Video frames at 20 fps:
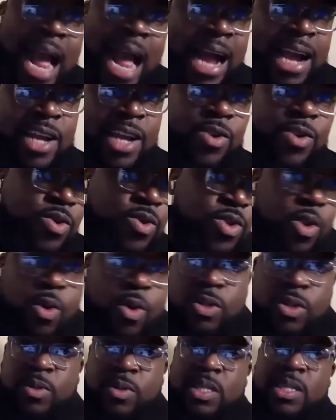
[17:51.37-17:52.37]
Knocking on
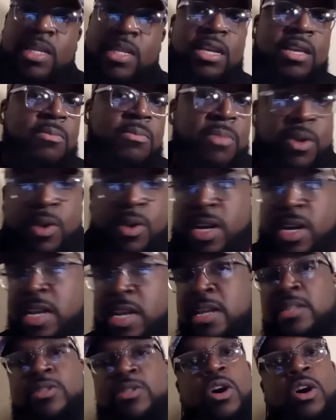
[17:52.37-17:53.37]
doors within the
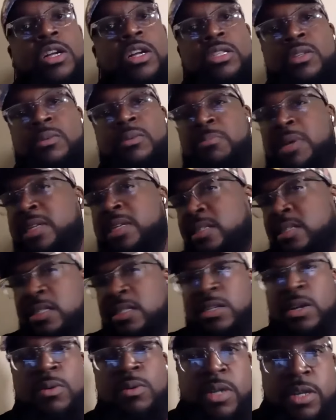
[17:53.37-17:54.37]
community, talking to
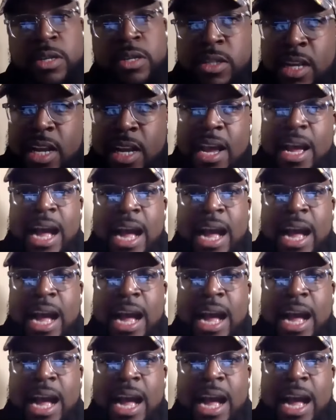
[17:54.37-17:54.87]
business owners,